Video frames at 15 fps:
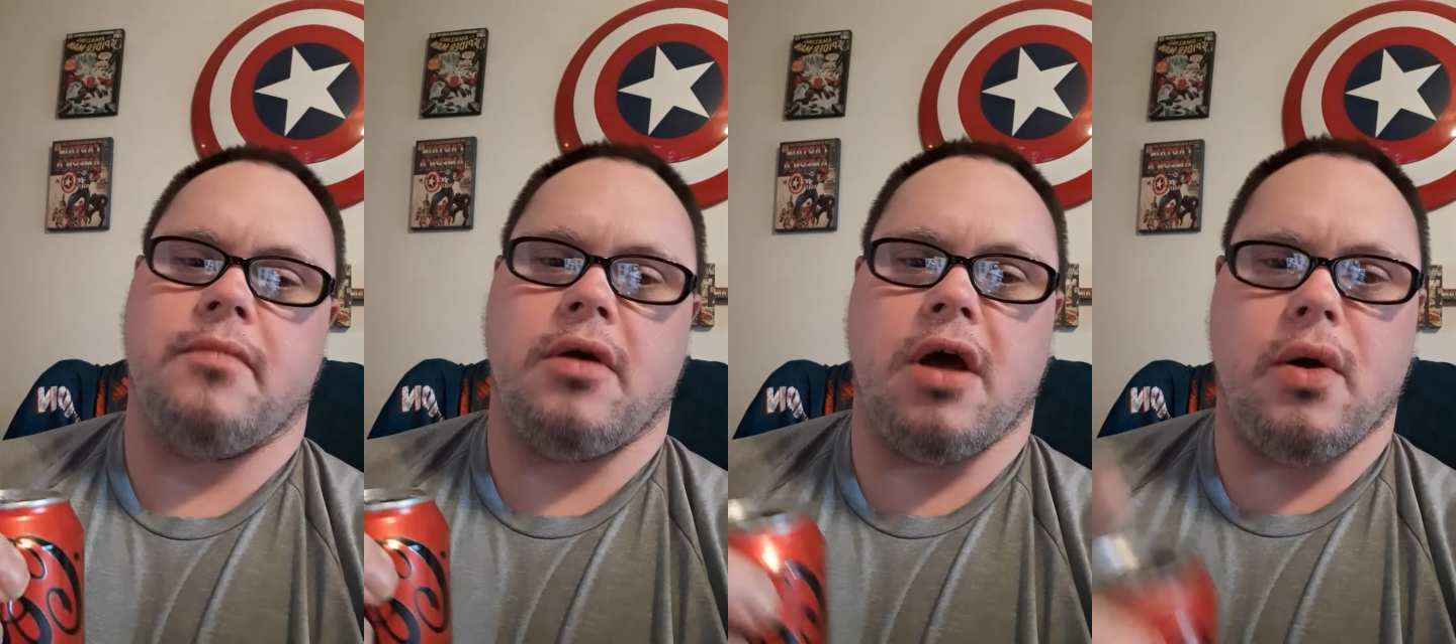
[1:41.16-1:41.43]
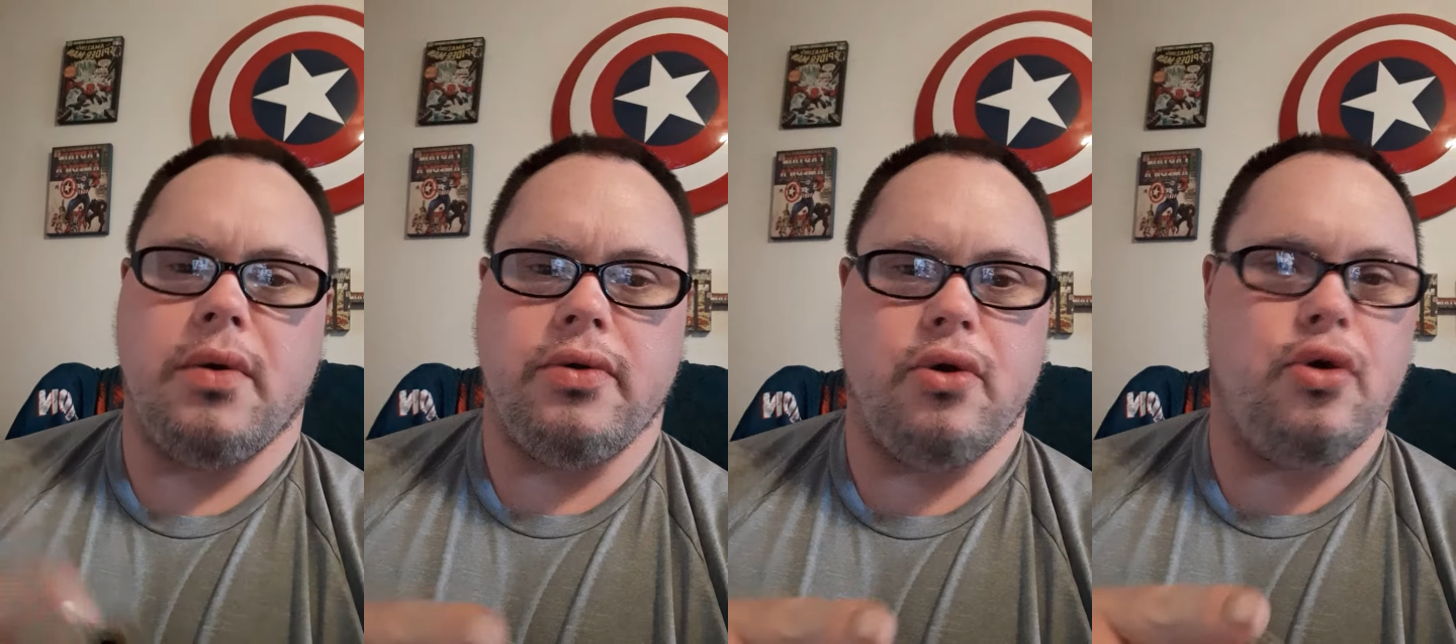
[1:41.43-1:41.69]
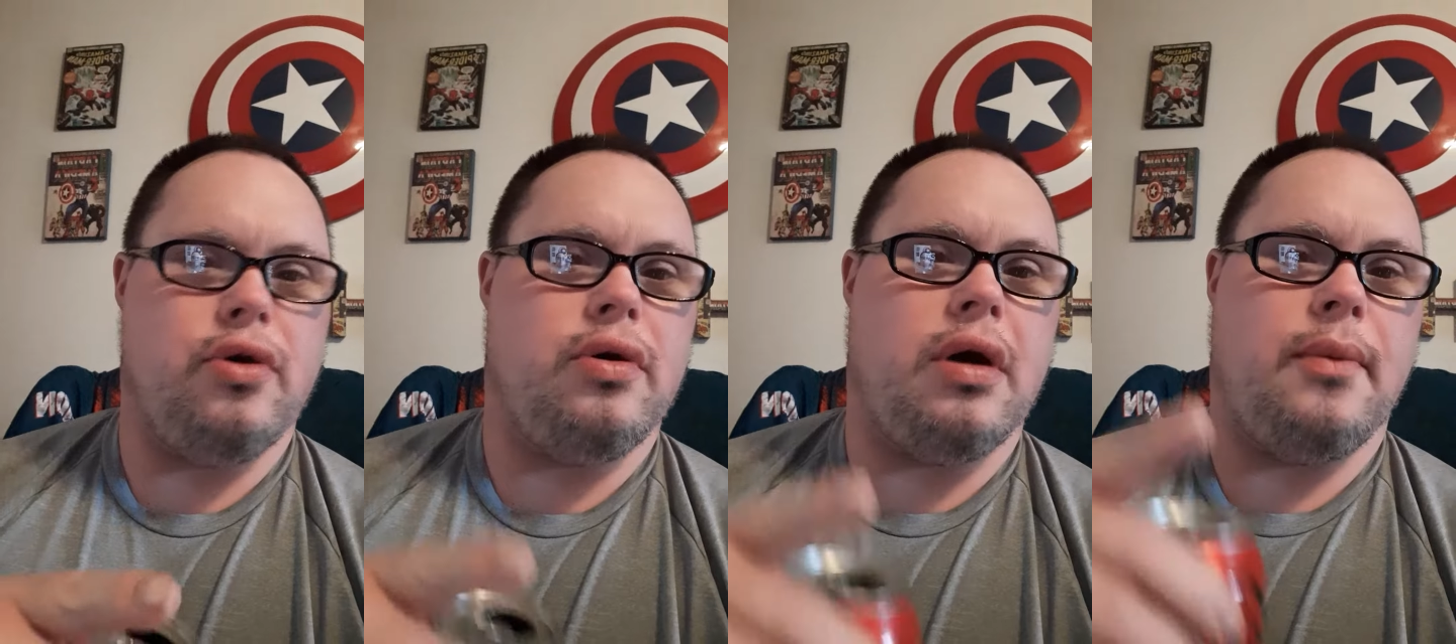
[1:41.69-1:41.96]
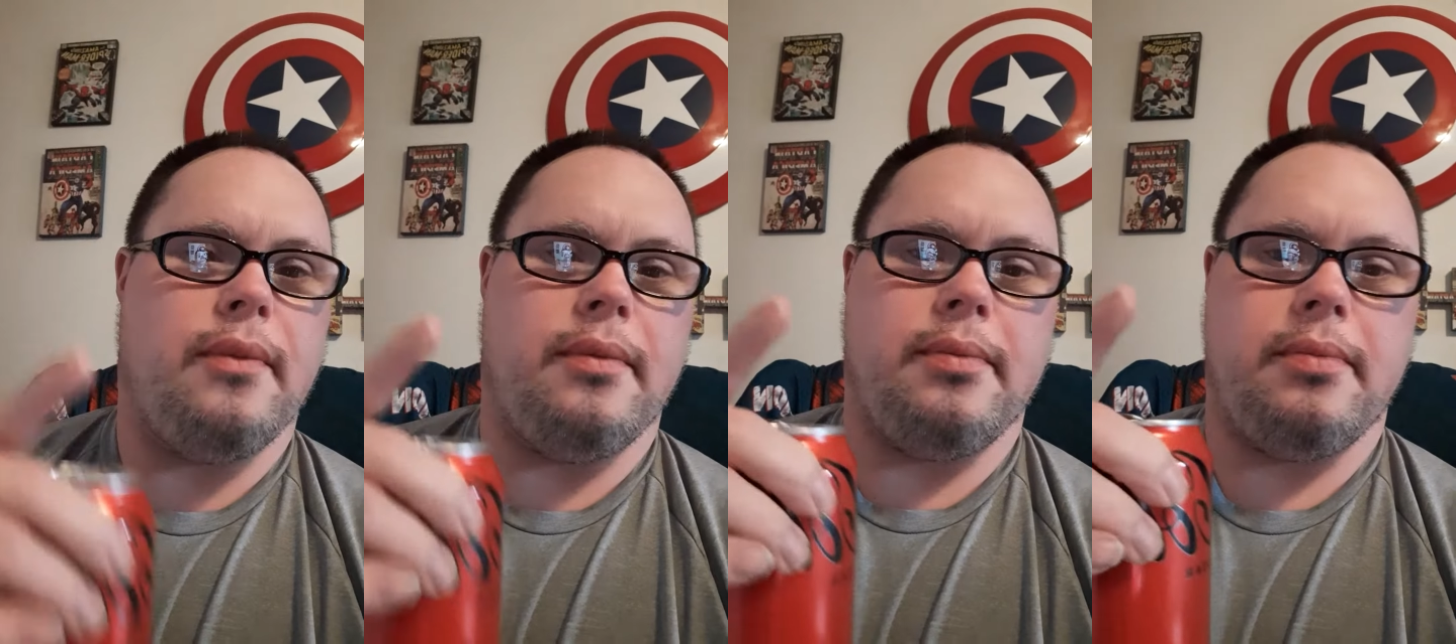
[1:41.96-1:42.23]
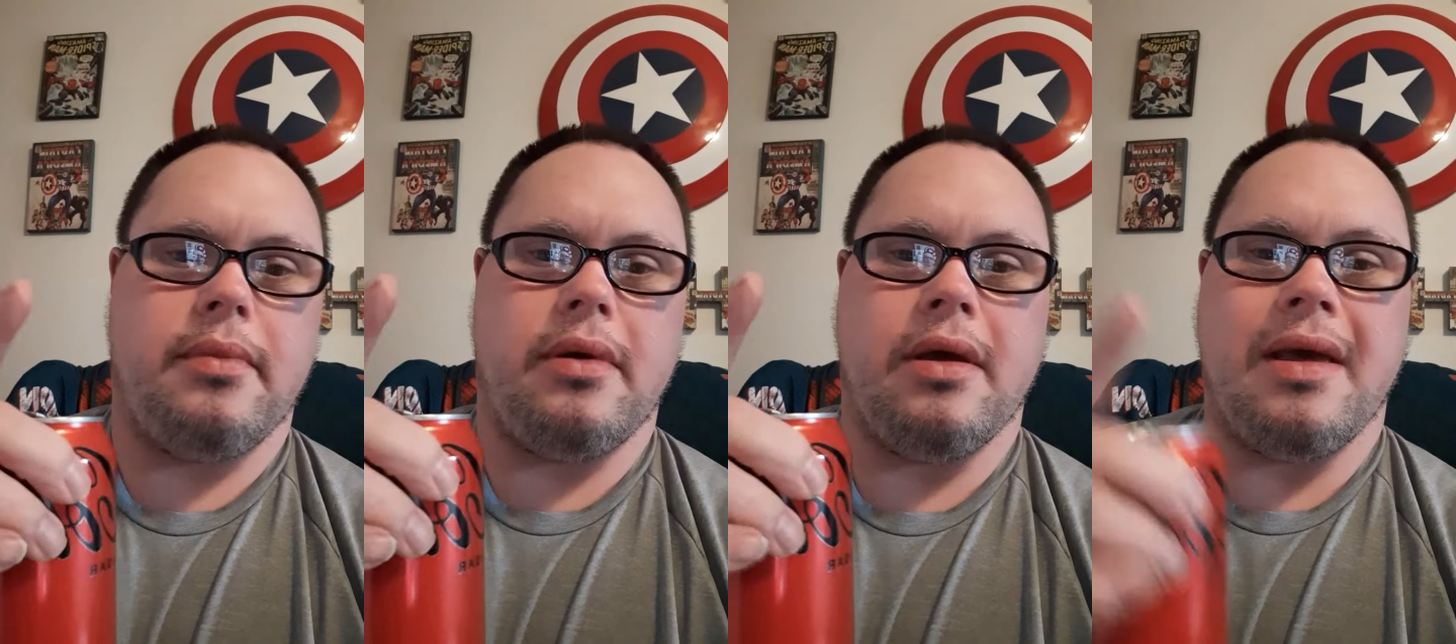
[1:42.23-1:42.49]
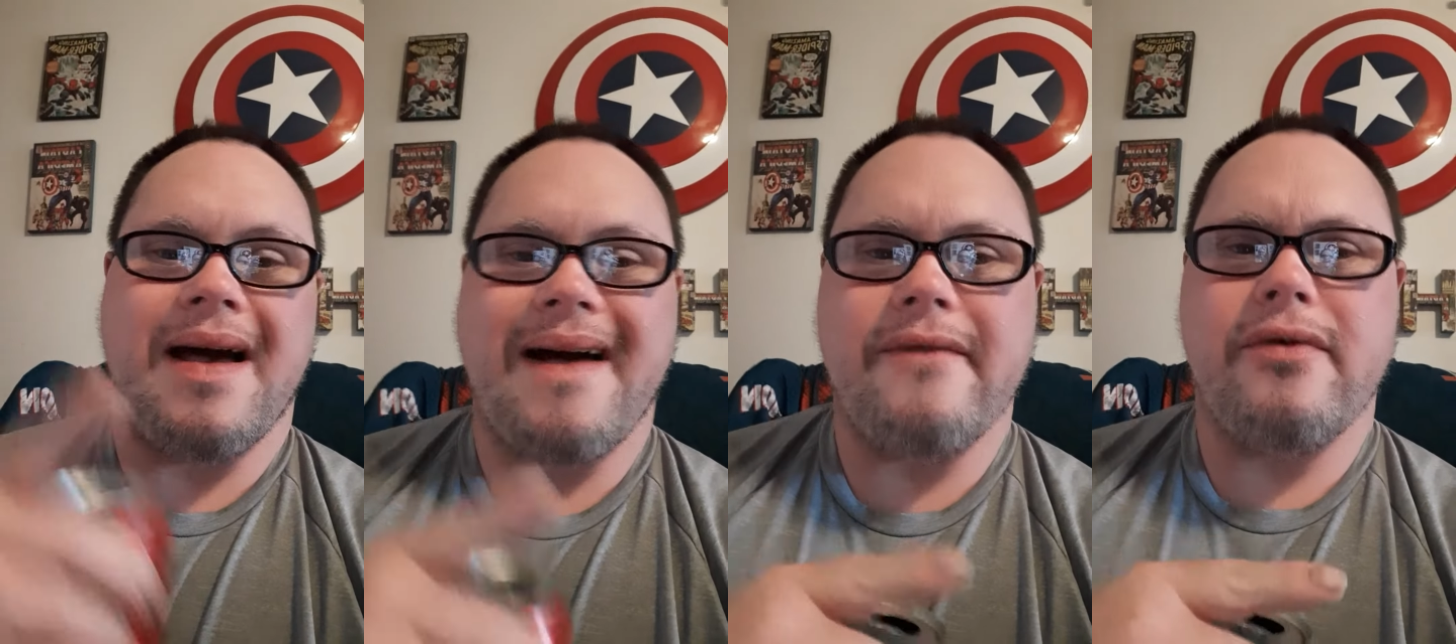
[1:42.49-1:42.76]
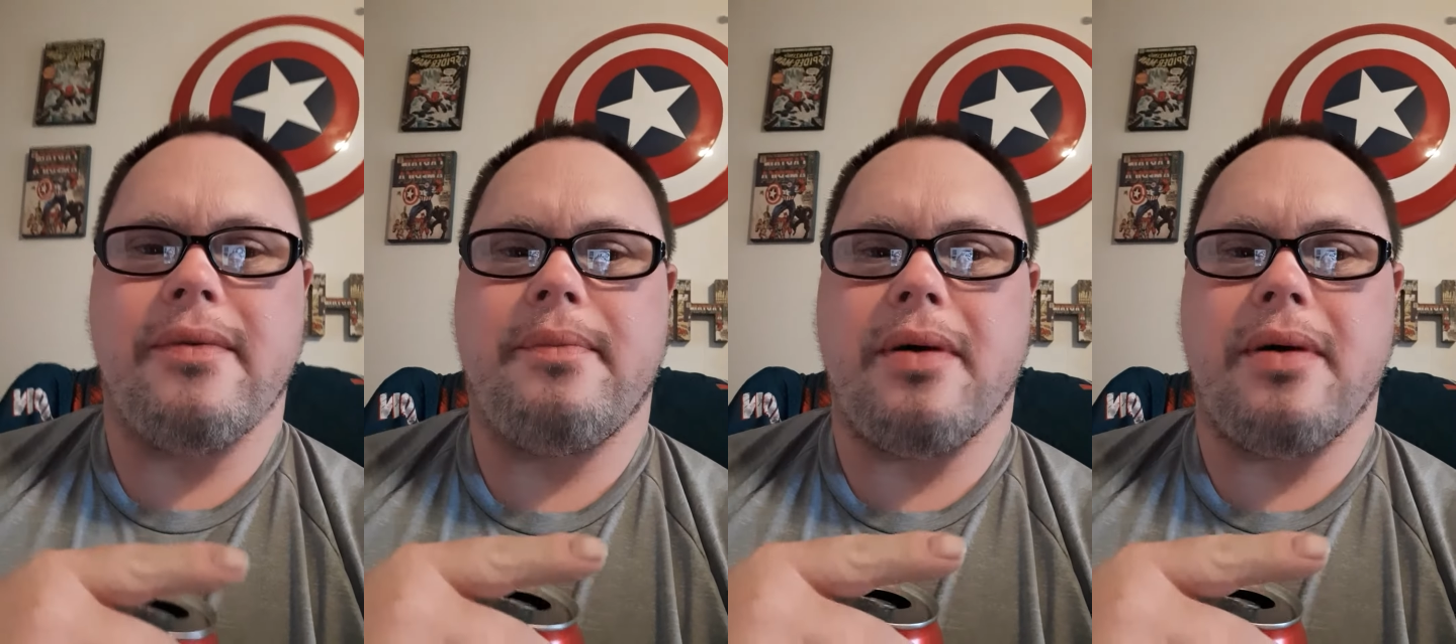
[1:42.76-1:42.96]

I will do um, after I